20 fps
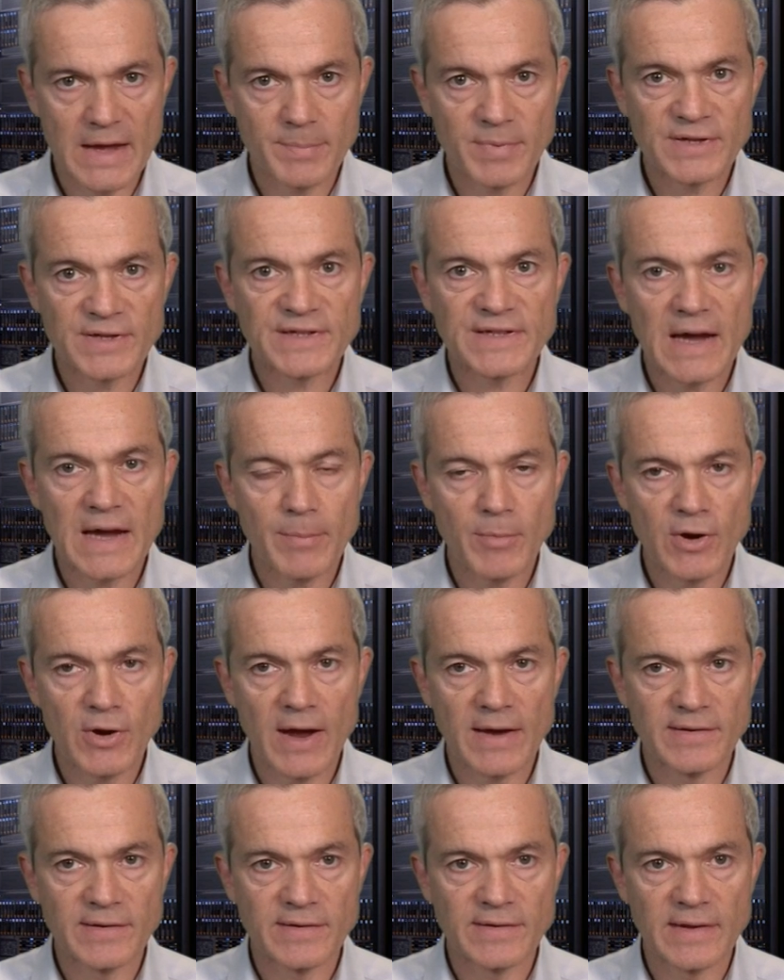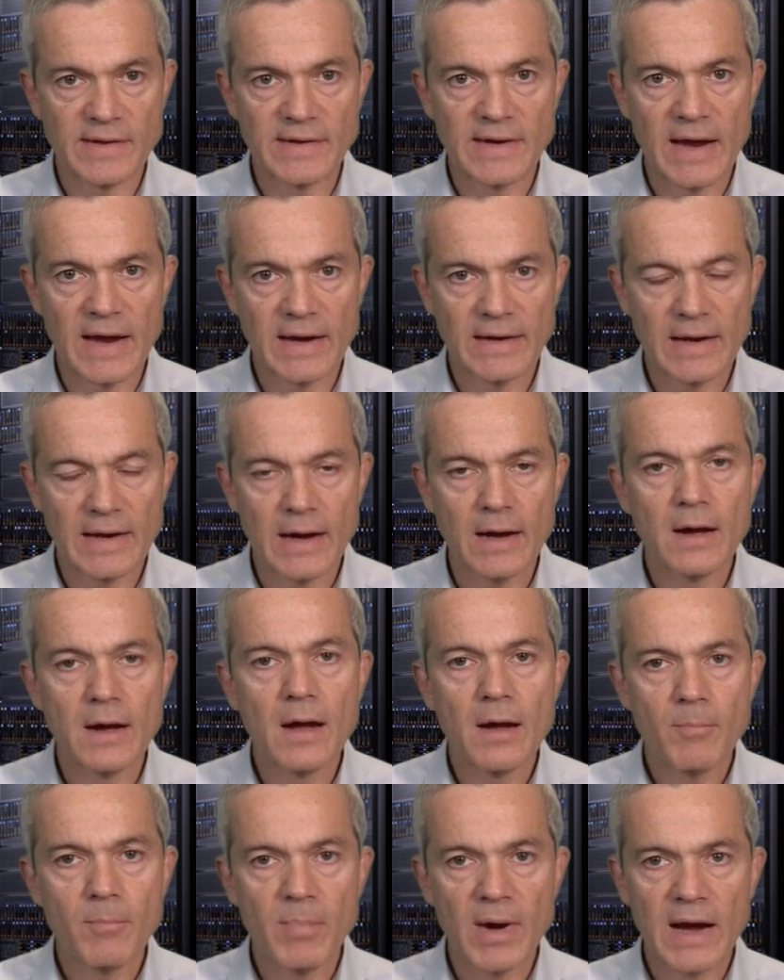summarizes the data
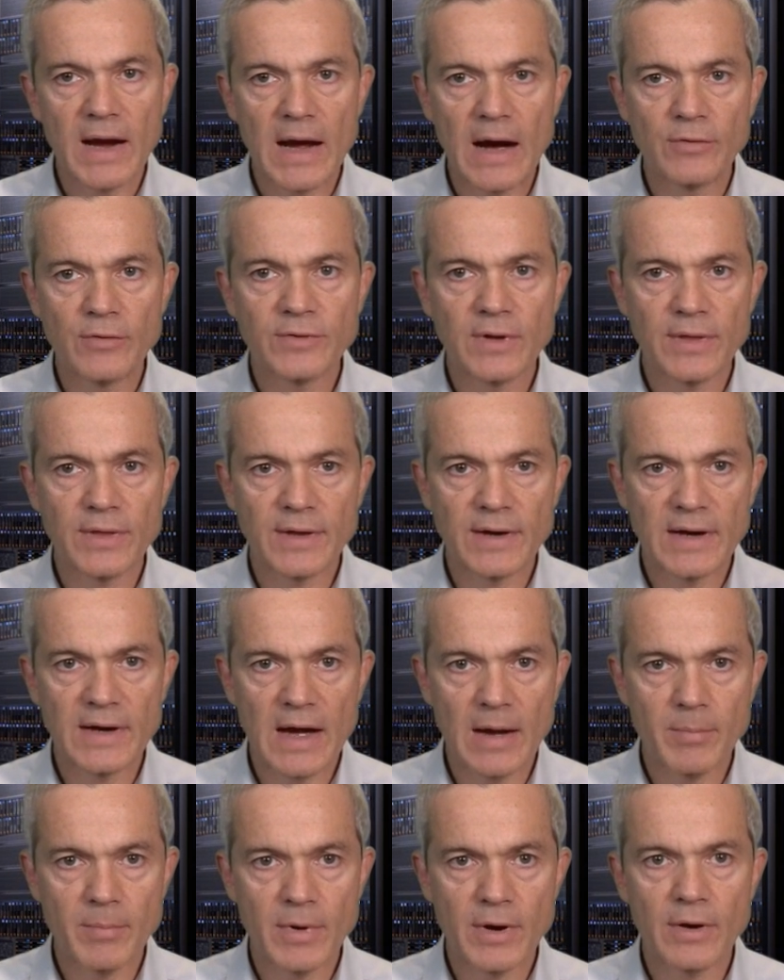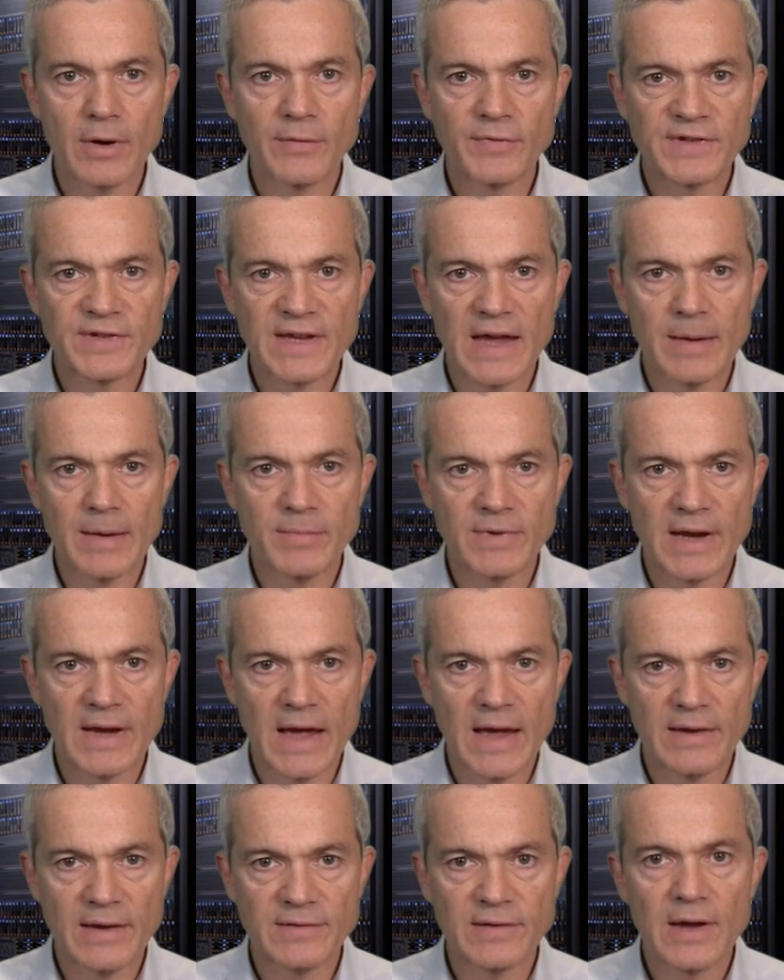by counting the number of same
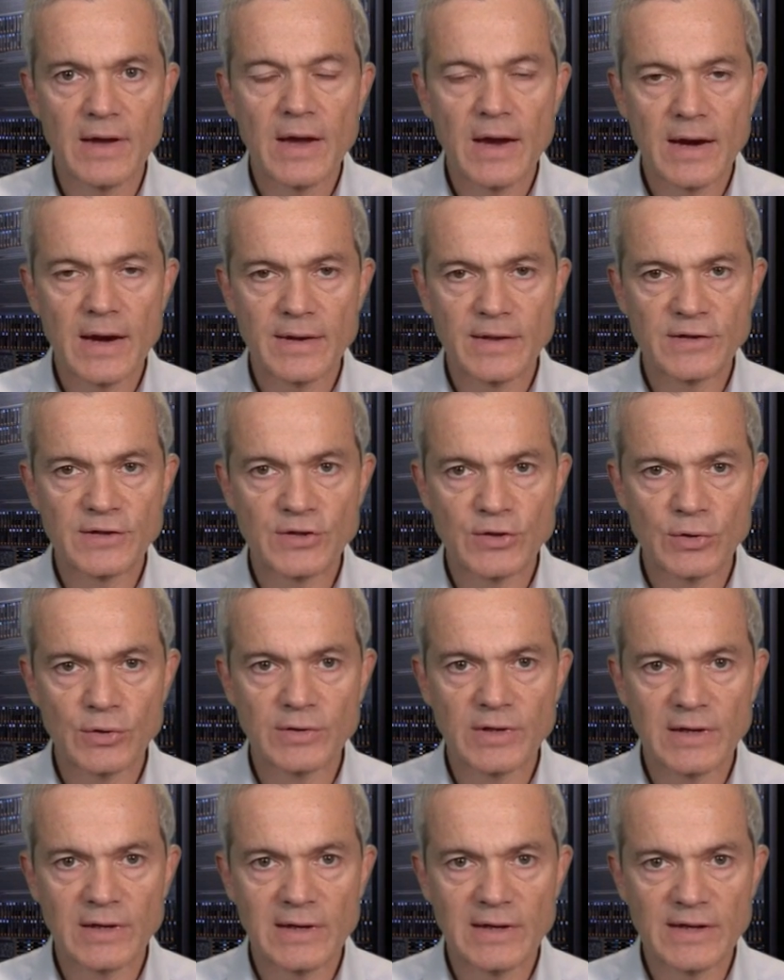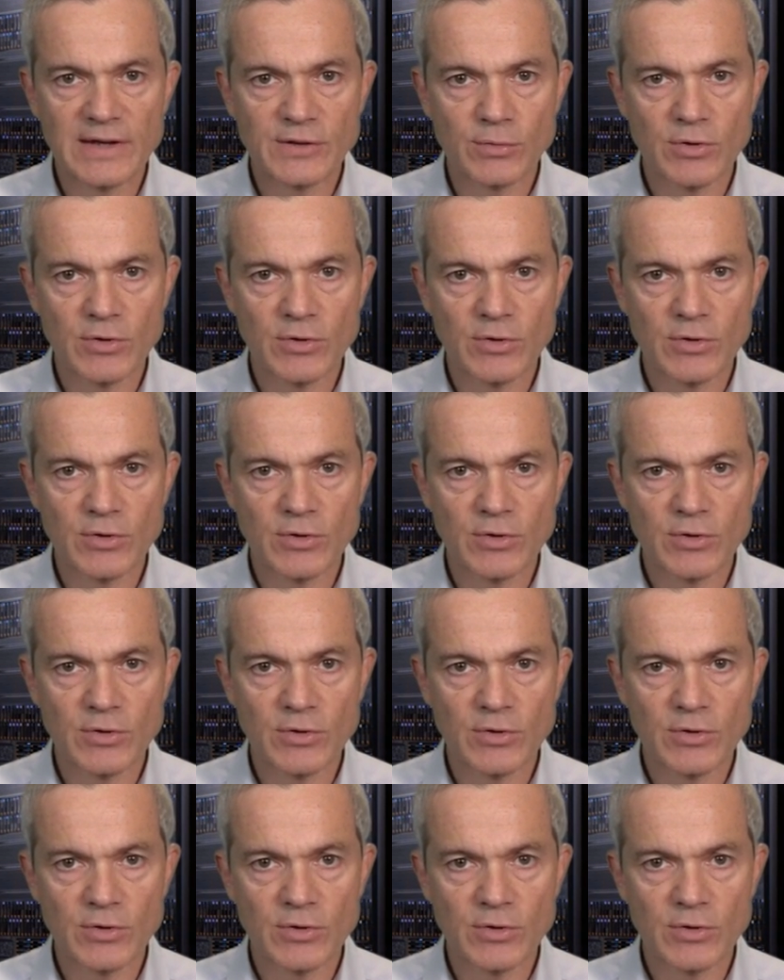days in the sorted list we